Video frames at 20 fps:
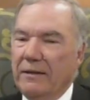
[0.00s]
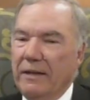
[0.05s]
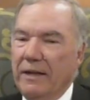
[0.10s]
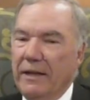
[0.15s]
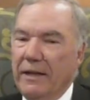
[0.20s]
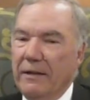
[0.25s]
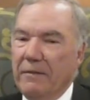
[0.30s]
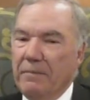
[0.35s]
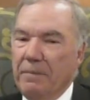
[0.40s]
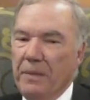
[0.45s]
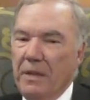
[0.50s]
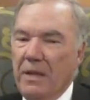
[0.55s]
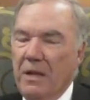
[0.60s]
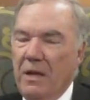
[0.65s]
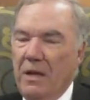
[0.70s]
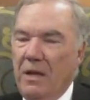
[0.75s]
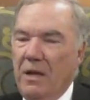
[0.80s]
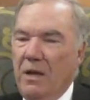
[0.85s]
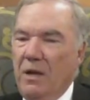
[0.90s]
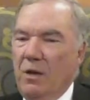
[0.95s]
day.
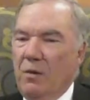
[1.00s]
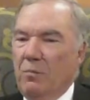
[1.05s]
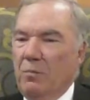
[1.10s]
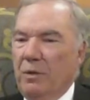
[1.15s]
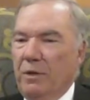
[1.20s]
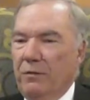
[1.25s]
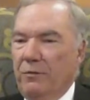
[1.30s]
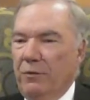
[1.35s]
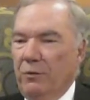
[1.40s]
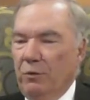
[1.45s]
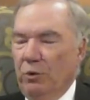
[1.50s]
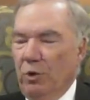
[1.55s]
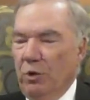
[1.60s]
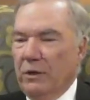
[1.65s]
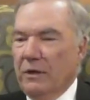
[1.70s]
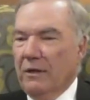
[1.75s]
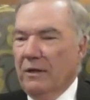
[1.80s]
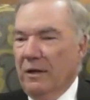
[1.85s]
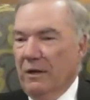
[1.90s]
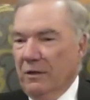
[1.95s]
But if you
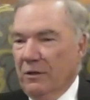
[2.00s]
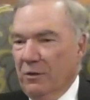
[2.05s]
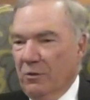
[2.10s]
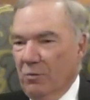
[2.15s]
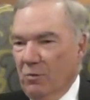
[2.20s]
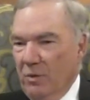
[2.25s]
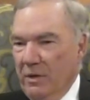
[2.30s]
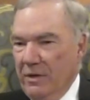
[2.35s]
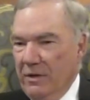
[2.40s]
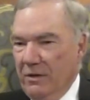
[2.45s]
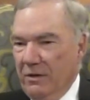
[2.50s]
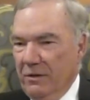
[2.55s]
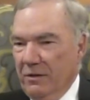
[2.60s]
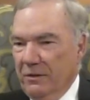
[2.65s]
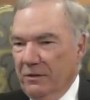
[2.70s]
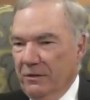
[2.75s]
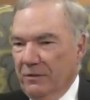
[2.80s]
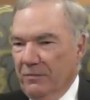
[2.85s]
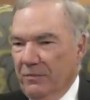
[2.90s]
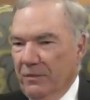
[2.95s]
look at our
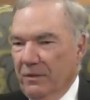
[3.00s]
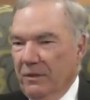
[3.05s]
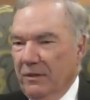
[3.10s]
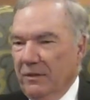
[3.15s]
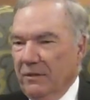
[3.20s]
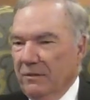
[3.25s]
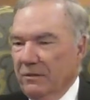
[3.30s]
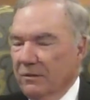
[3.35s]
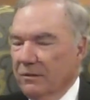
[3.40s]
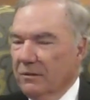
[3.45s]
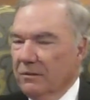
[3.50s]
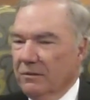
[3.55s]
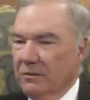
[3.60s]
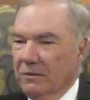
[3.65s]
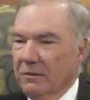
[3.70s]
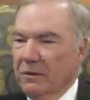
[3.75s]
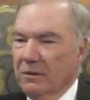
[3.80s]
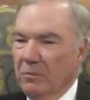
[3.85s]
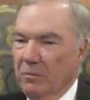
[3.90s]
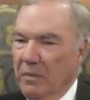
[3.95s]
careers, and this is
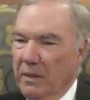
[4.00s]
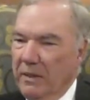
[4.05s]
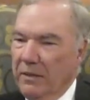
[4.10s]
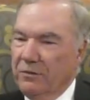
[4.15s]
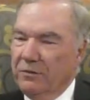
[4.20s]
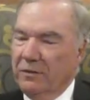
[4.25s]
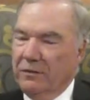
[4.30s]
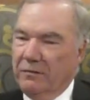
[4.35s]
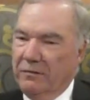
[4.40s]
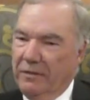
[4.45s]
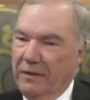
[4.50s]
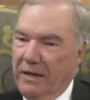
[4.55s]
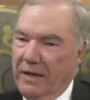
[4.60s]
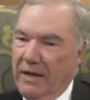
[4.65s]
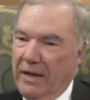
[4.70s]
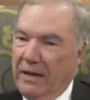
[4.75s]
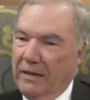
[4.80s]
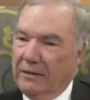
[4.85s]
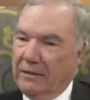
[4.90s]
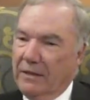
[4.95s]
an amazing
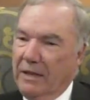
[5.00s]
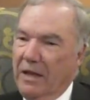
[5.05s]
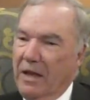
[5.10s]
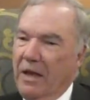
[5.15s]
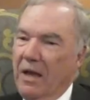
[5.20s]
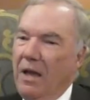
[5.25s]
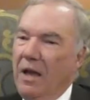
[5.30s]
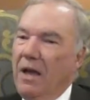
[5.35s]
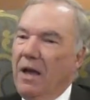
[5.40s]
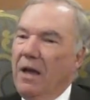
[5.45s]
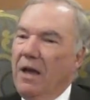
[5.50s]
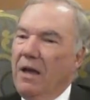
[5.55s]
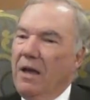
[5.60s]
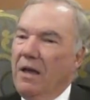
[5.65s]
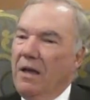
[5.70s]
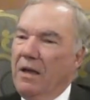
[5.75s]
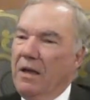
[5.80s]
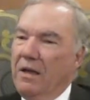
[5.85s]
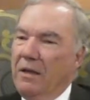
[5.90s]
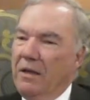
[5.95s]
fact,
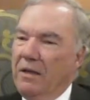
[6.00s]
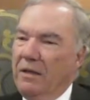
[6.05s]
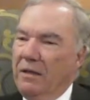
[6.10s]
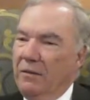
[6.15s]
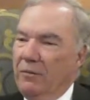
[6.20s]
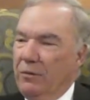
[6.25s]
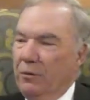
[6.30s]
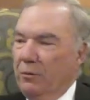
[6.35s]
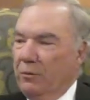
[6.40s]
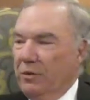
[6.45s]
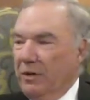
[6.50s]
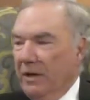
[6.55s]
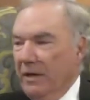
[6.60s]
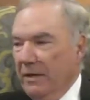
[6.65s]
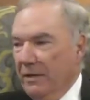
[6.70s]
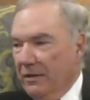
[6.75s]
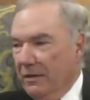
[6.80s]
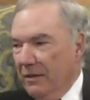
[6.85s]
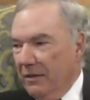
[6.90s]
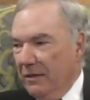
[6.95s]
if you
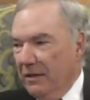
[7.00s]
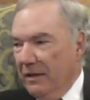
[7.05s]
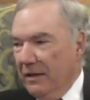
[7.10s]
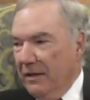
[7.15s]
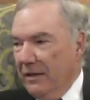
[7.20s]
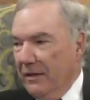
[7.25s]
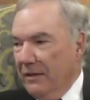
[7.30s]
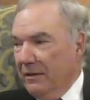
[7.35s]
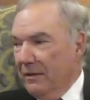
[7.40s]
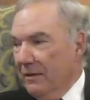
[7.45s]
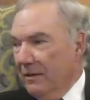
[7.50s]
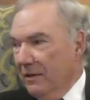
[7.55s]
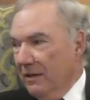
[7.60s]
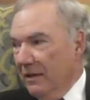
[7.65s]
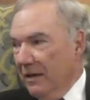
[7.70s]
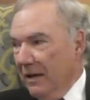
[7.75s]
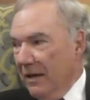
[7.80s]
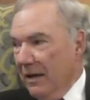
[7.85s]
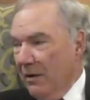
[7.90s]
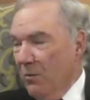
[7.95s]
take the date
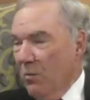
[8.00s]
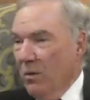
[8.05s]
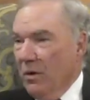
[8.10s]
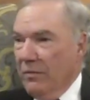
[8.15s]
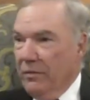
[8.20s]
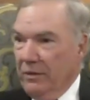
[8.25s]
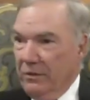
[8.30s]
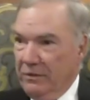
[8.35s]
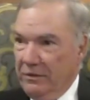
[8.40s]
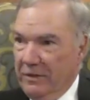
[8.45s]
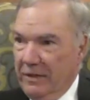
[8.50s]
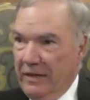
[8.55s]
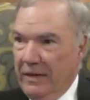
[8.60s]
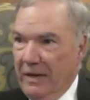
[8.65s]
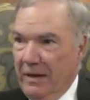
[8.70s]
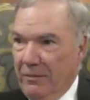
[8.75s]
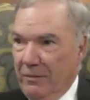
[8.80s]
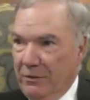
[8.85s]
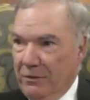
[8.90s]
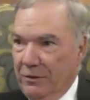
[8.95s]
that I won the state
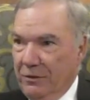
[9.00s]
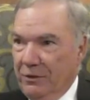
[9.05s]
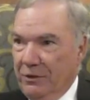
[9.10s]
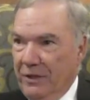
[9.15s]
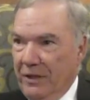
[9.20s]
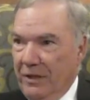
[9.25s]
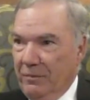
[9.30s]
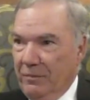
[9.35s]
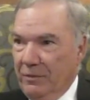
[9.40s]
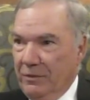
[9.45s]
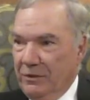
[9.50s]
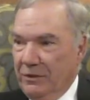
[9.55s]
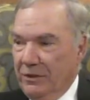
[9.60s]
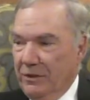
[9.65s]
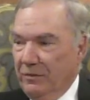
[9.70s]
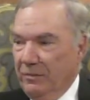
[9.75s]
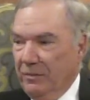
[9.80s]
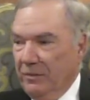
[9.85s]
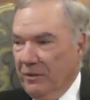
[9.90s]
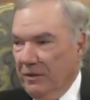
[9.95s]
amateur
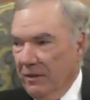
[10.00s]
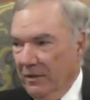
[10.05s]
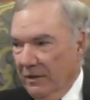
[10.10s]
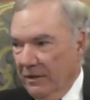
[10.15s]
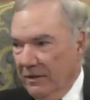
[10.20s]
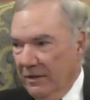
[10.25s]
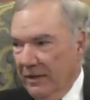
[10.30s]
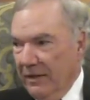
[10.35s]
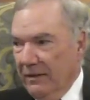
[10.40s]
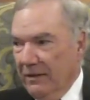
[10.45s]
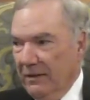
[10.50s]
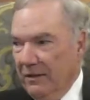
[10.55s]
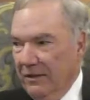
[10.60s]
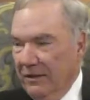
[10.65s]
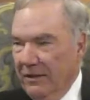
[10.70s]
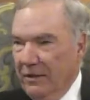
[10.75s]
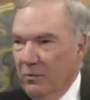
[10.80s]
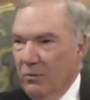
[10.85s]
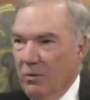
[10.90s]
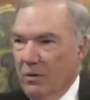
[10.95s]
championship and the date that
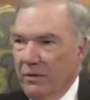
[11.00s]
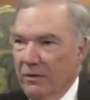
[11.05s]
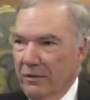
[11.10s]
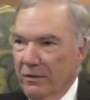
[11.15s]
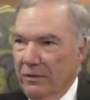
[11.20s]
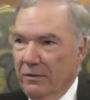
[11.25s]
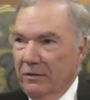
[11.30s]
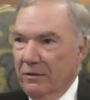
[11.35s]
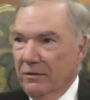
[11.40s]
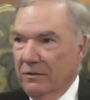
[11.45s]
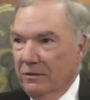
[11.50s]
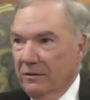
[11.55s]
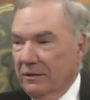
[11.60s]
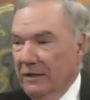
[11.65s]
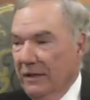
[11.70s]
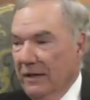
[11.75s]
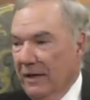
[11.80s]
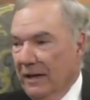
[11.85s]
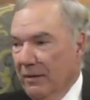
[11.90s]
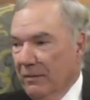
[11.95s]
he won the
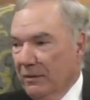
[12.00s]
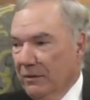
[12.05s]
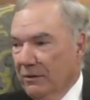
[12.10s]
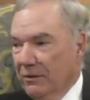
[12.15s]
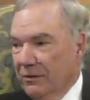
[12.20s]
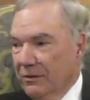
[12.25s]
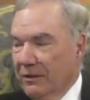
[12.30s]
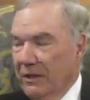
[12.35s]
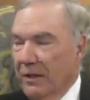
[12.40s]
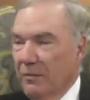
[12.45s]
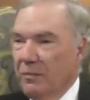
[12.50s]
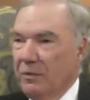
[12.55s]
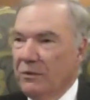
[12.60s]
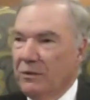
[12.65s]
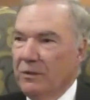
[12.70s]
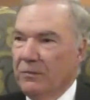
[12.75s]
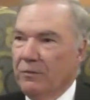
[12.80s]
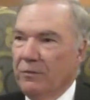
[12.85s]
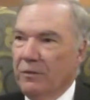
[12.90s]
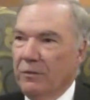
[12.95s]
state amateur
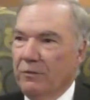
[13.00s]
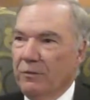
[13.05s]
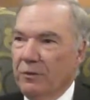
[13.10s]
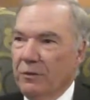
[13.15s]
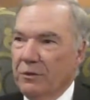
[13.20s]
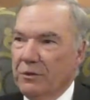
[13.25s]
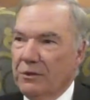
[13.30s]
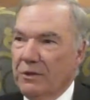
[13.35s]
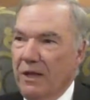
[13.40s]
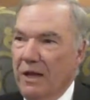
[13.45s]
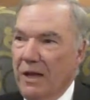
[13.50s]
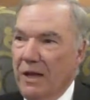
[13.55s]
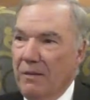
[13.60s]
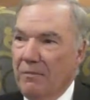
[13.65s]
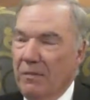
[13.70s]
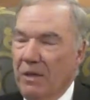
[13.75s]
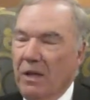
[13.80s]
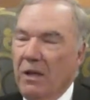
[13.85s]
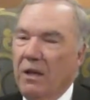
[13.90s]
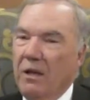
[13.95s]
championship for the first
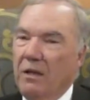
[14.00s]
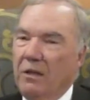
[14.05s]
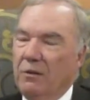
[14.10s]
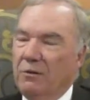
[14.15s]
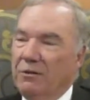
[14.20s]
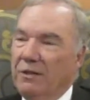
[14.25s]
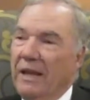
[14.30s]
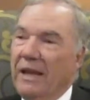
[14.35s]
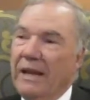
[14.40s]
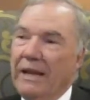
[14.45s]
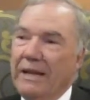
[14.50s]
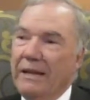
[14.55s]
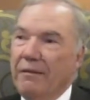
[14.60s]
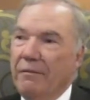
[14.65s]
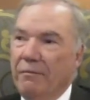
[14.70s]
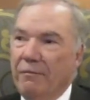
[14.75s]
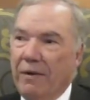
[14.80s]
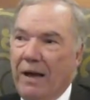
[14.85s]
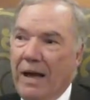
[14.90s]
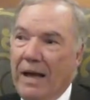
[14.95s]
time, there's
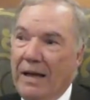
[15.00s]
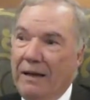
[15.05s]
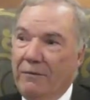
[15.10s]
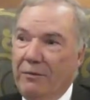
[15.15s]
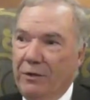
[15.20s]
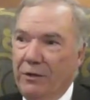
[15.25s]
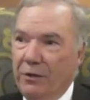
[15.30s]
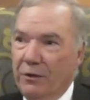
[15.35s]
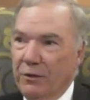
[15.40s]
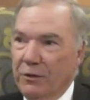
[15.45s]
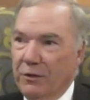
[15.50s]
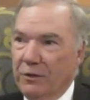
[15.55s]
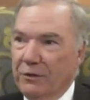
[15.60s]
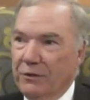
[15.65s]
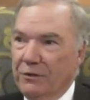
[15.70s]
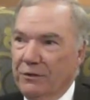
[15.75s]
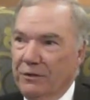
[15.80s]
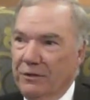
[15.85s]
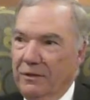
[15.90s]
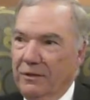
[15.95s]
85
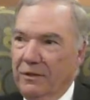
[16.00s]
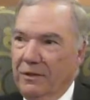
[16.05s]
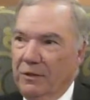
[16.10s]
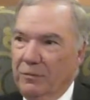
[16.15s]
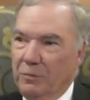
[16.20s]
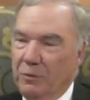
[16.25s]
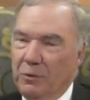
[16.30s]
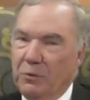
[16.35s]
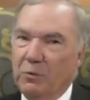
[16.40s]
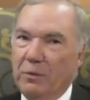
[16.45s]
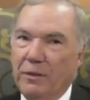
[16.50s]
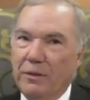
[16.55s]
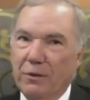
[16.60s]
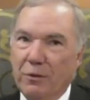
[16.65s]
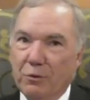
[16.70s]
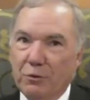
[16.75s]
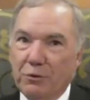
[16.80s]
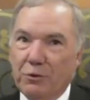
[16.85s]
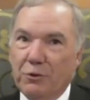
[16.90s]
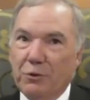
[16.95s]
years between
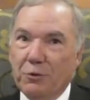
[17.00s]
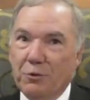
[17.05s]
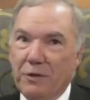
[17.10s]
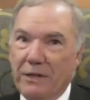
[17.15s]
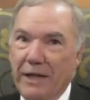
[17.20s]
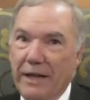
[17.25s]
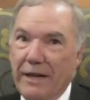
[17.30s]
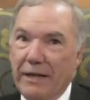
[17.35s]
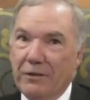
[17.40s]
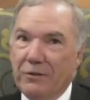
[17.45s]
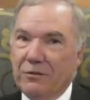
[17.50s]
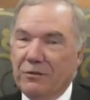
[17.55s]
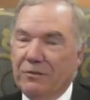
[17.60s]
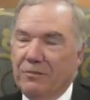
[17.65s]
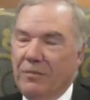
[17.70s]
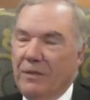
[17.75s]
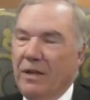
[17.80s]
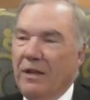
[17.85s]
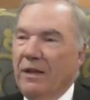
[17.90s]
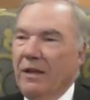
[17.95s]
those two
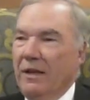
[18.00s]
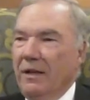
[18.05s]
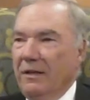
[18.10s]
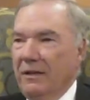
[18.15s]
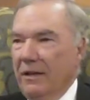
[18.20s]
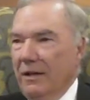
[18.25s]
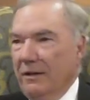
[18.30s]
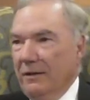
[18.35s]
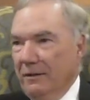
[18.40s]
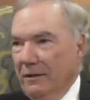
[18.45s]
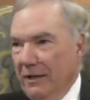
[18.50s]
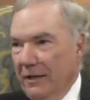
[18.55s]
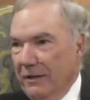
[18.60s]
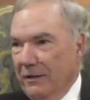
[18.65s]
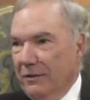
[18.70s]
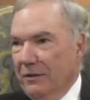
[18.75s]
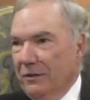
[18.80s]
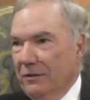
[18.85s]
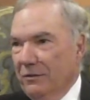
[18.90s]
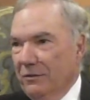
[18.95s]
dates. Yet in
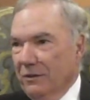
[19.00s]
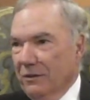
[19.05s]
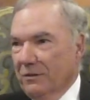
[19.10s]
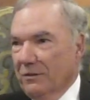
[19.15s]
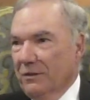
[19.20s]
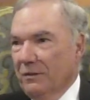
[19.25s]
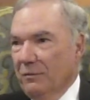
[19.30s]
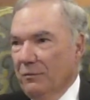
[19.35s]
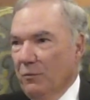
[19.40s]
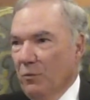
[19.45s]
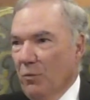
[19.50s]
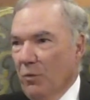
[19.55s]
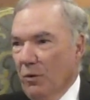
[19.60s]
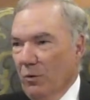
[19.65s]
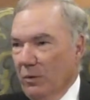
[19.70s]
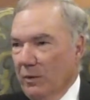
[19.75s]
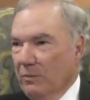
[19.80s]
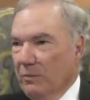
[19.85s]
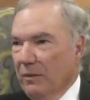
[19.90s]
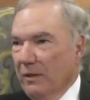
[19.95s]

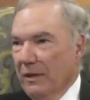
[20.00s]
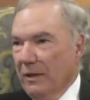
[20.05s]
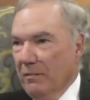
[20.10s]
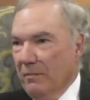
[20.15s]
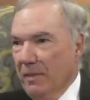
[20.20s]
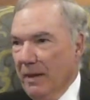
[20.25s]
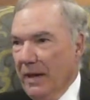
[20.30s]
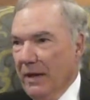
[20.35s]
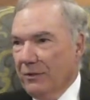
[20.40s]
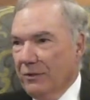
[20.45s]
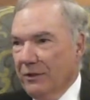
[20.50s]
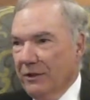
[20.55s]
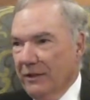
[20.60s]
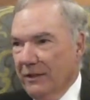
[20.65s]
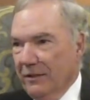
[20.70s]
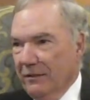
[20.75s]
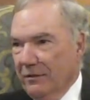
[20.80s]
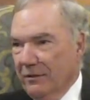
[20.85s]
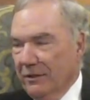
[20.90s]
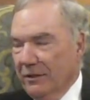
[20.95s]
1964 we played a match
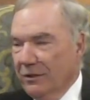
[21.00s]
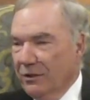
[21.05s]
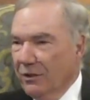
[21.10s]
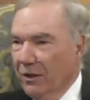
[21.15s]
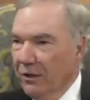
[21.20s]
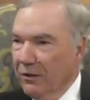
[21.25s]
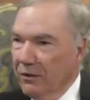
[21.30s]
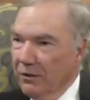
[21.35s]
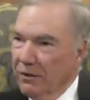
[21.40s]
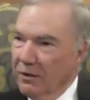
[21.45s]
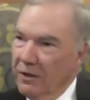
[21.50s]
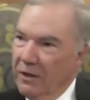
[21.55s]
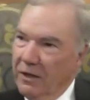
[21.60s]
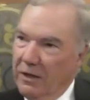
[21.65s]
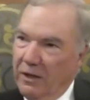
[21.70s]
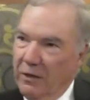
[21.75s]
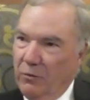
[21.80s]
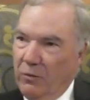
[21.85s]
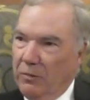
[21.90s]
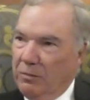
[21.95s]
against each other
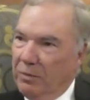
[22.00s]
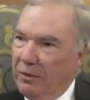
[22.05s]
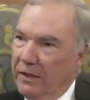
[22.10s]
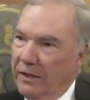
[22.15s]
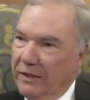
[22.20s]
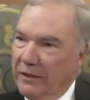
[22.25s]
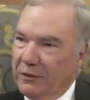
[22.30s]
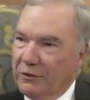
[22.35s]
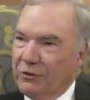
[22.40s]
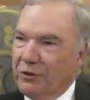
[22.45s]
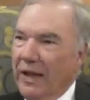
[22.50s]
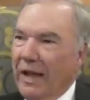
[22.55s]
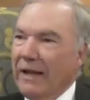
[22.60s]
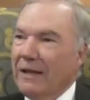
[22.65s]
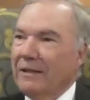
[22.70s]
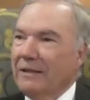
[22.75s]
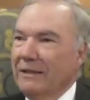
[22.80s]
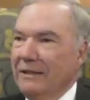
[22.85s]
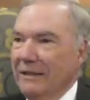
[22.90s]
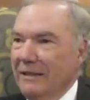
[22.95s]
and we played
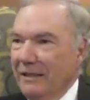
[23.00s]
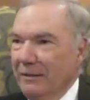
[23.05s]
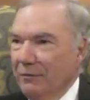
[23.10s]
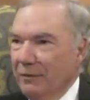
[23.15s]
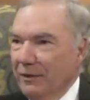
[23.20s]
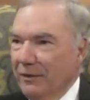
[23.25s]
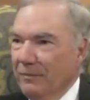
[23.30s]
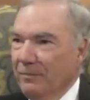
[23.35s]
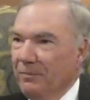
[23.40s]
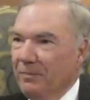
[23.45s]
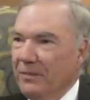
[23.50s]
exactly even.